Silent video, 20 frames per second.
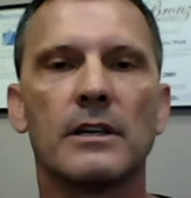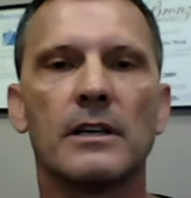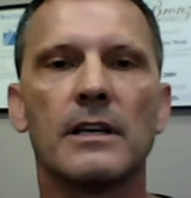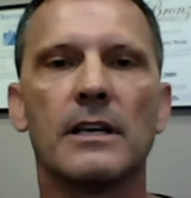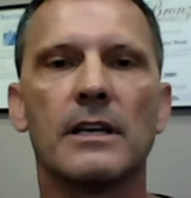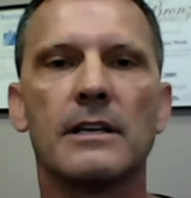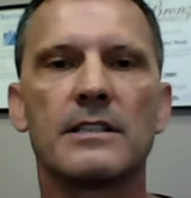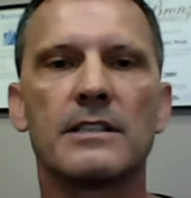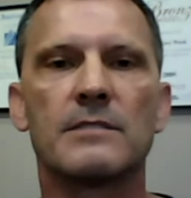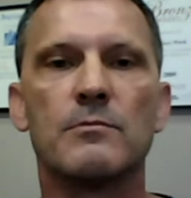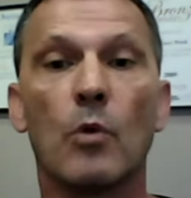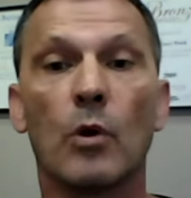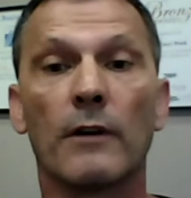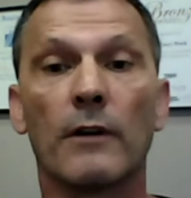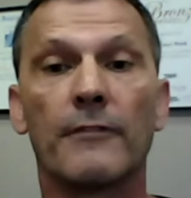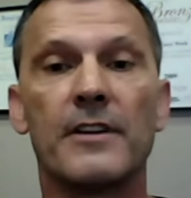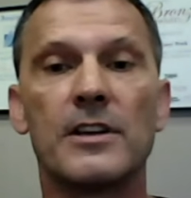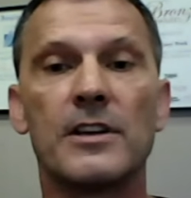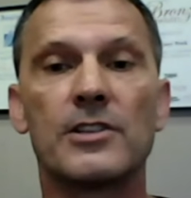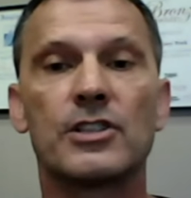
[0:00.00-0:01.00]
is more
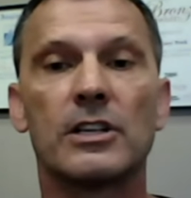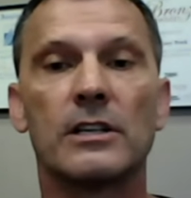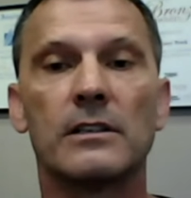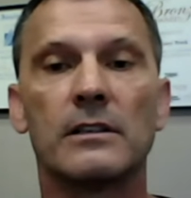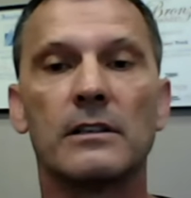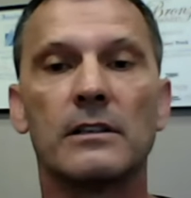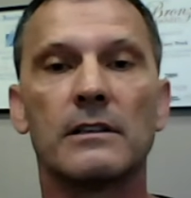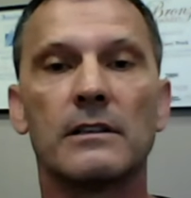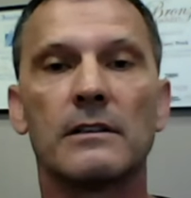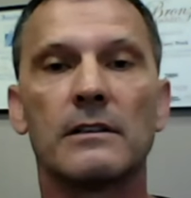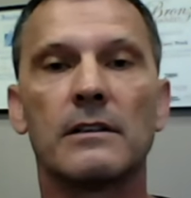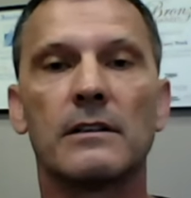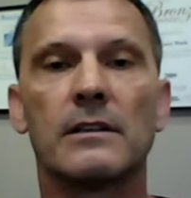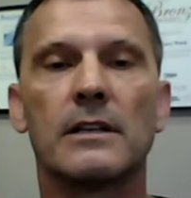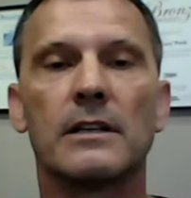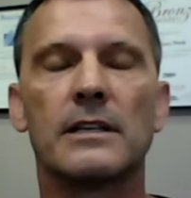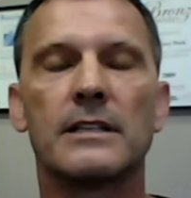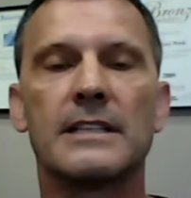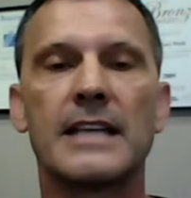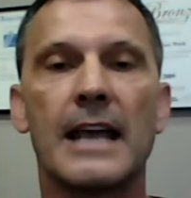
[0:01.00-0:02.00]
efficient,
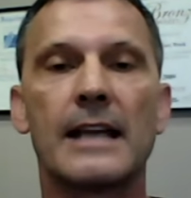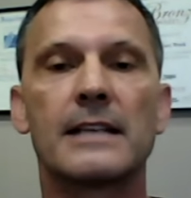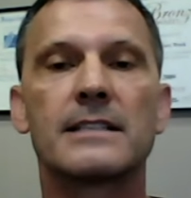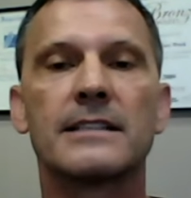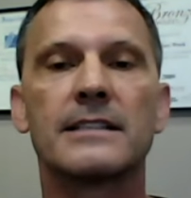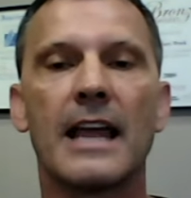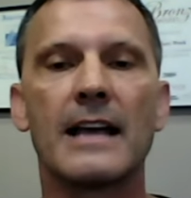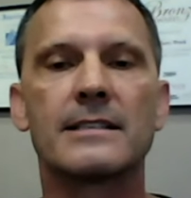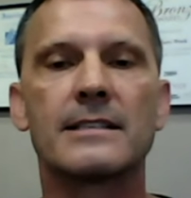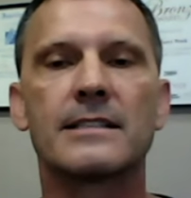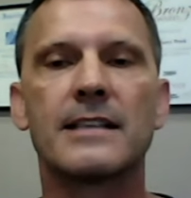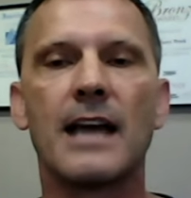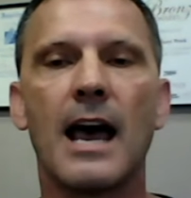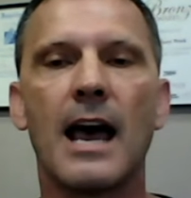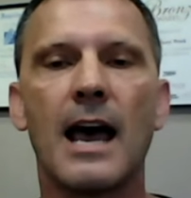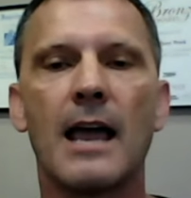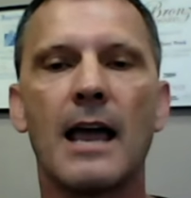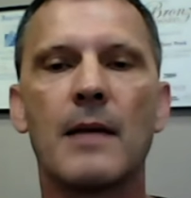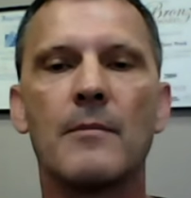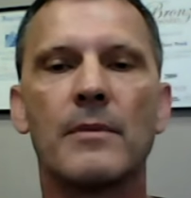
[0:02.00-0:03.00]
it takes less
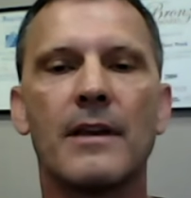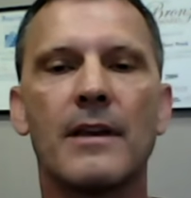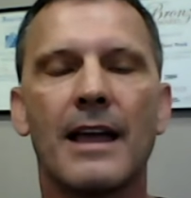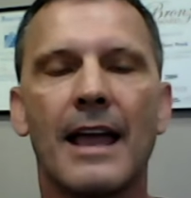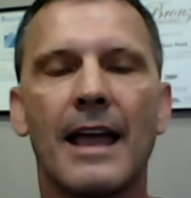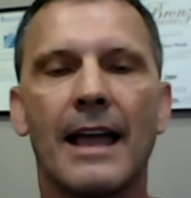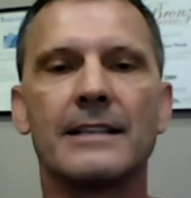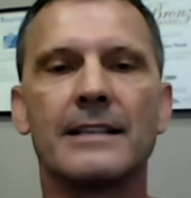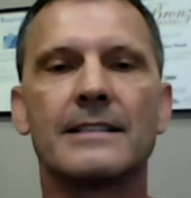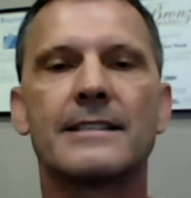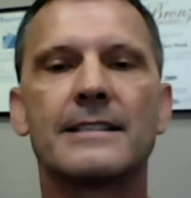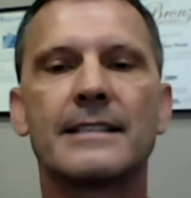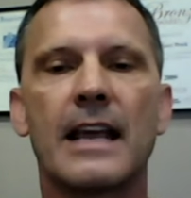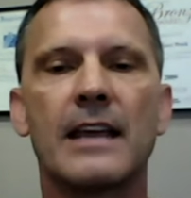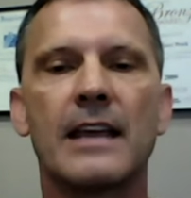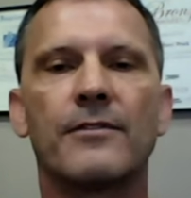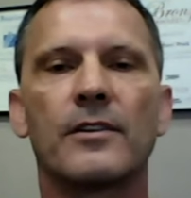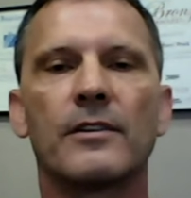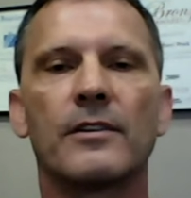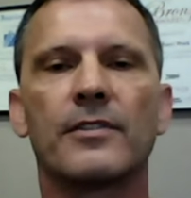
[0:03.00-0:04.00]
time, and it's
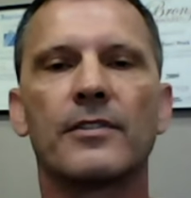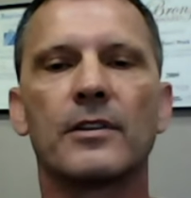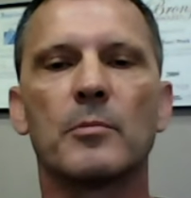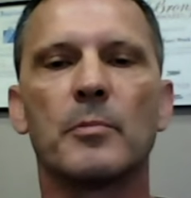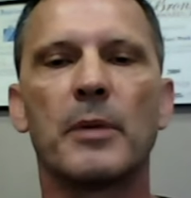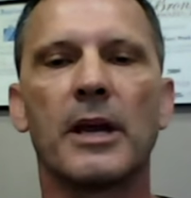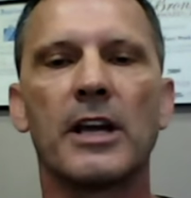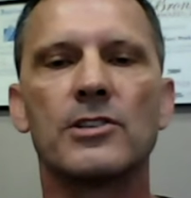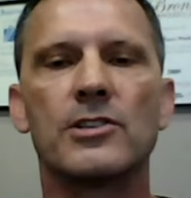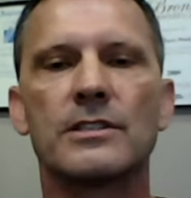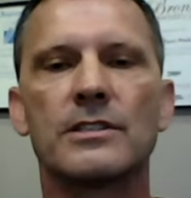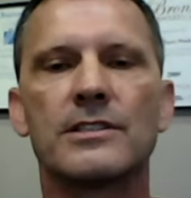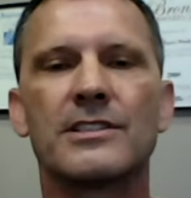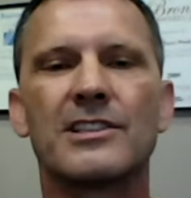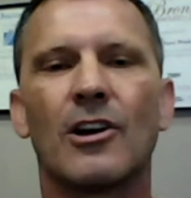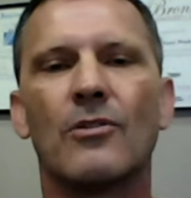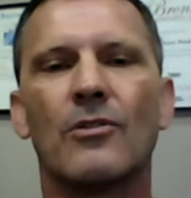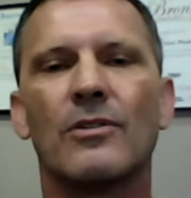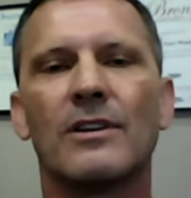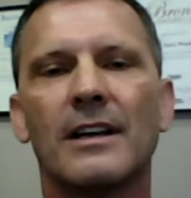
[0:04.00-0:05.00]
safer for the patient.
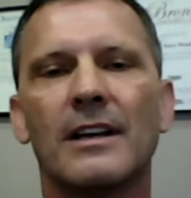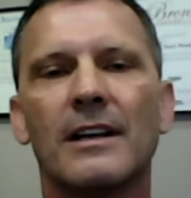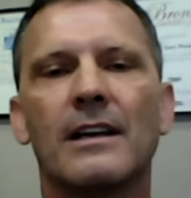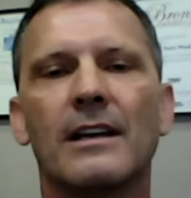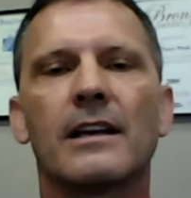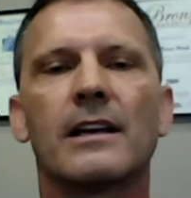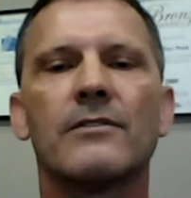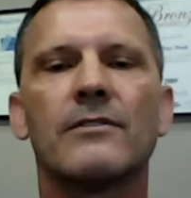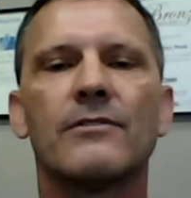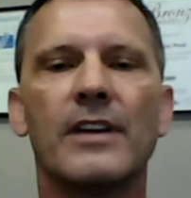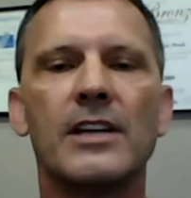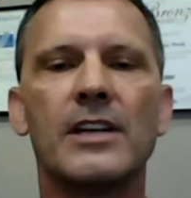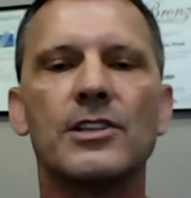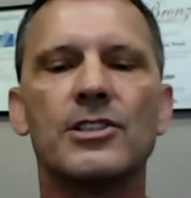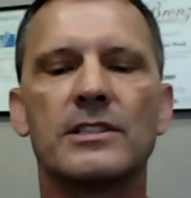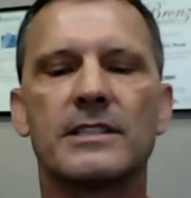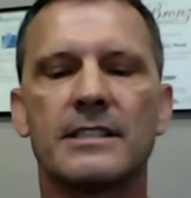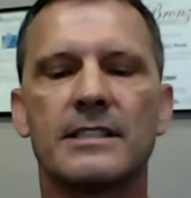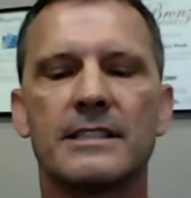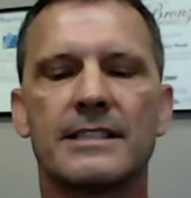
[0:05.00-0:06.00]
So
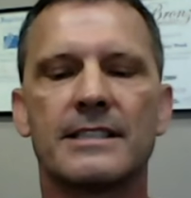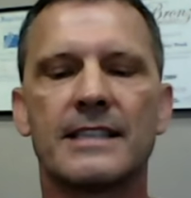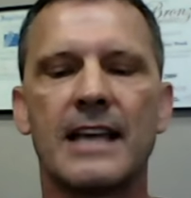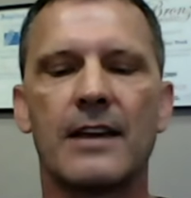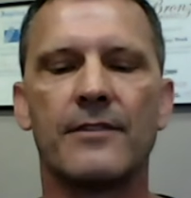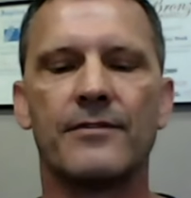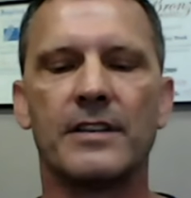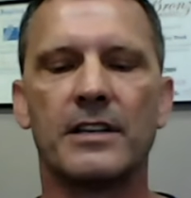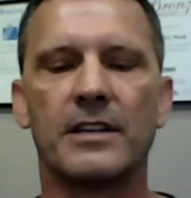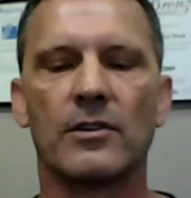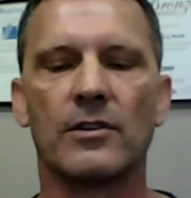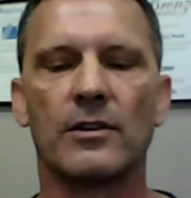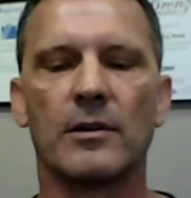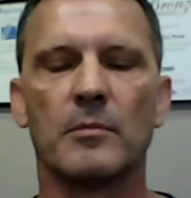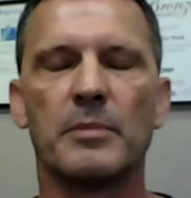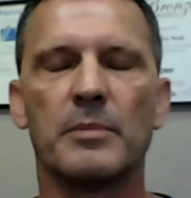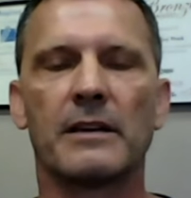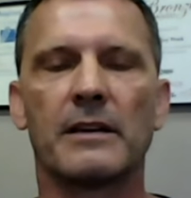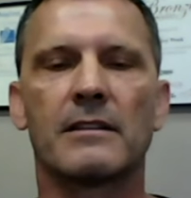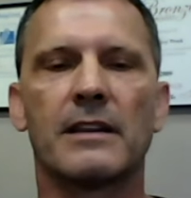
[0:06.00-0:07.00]
convenience and safety are a
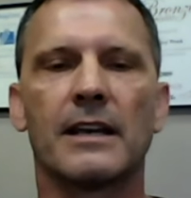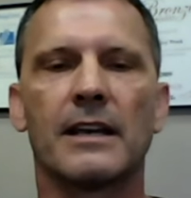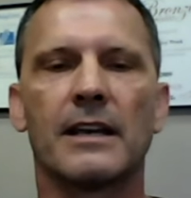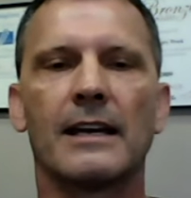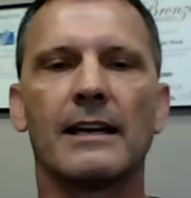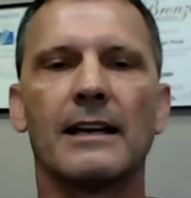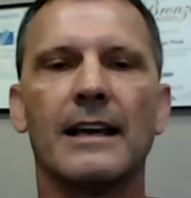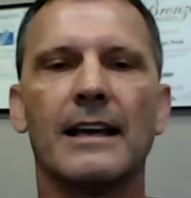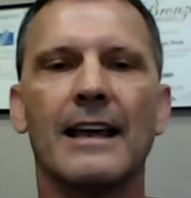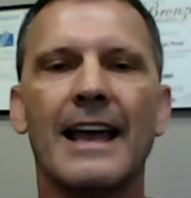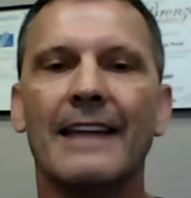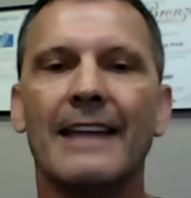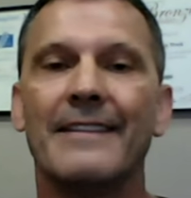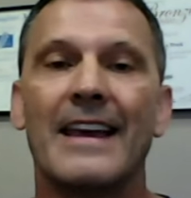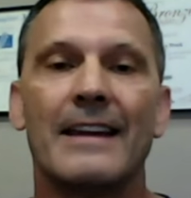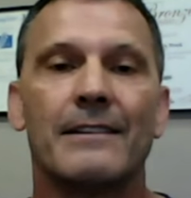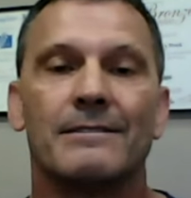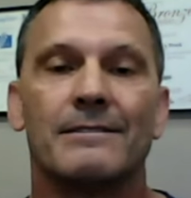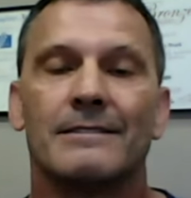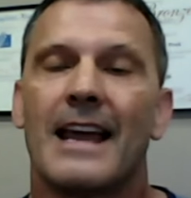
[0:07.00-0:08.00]
big thing. And
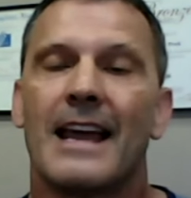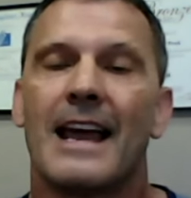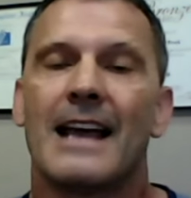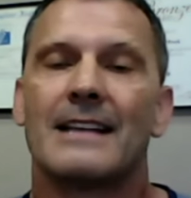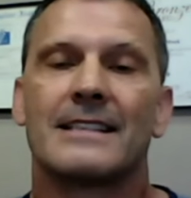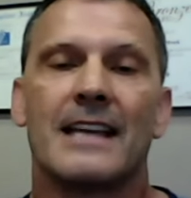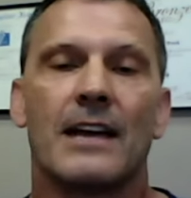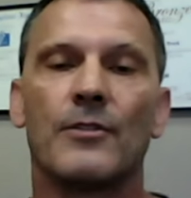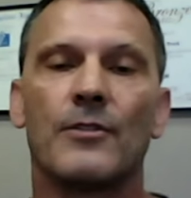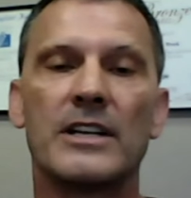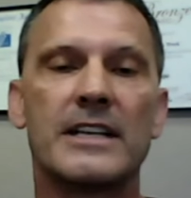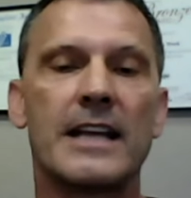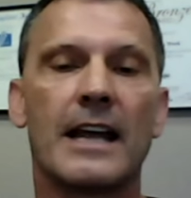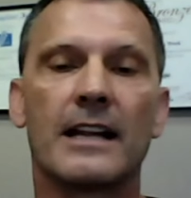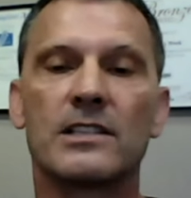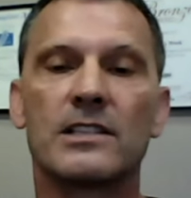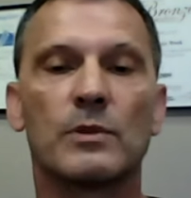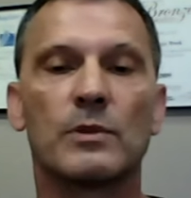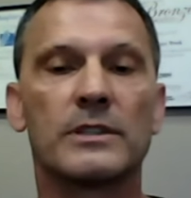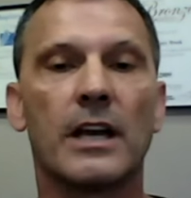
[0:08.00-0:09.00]
then, as every
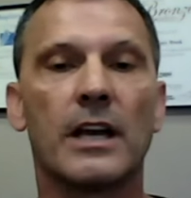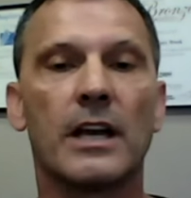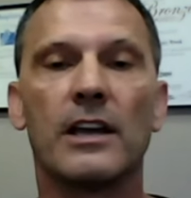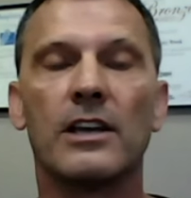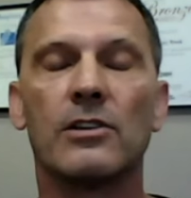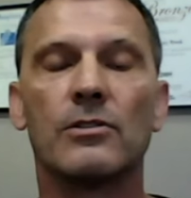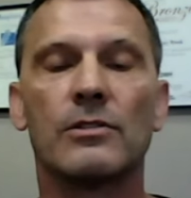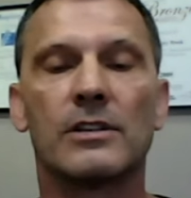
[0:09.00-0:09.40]
dentist will tell you,